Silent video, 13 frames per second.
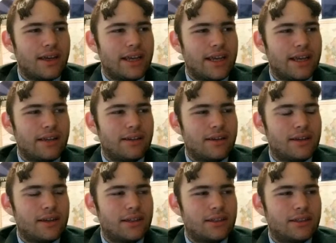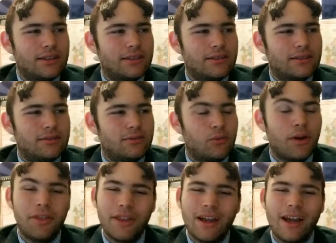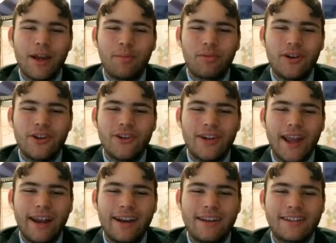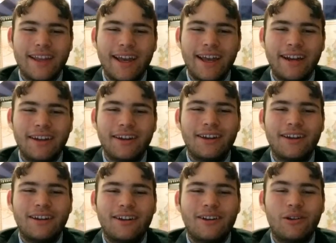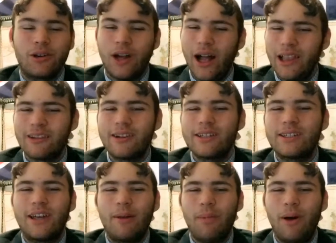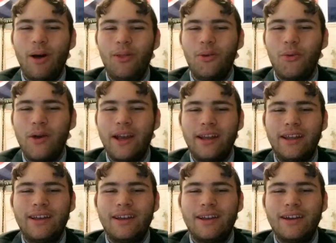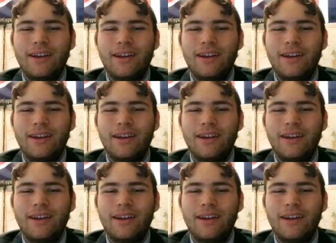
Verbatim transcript: And uh, one thing I appreciate is that her collar isn't up all the way,